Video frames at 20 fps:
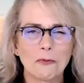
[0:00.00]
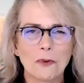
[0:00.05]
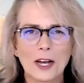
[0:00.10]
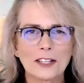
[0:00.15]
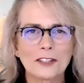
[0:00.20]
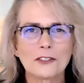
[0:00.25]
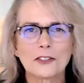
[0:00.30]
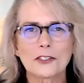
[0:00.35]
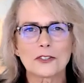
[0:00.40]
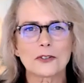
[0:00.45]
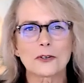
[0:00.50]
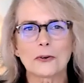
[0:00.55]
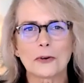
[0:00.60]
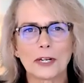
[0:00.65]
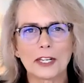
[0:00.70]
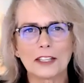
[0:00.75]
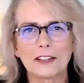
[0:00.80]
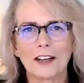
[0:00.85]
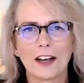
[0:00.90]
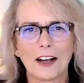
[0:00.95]
story that
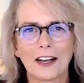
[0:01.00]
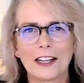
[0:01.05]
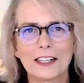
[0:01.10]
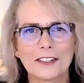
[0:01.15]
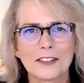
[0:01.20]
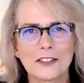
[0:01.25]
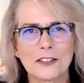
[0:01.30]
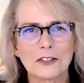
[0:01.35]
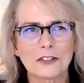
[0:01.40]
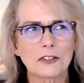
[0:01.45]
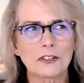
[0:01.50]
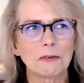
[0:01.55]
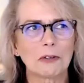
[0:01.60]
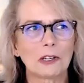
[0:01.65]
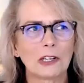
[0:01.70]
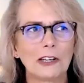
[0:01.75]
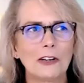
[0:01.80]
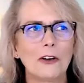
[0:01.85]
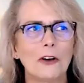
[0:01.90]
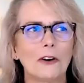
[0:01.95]
I listen to a
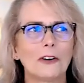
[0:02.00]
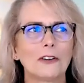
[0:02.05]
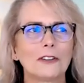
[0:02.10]
lot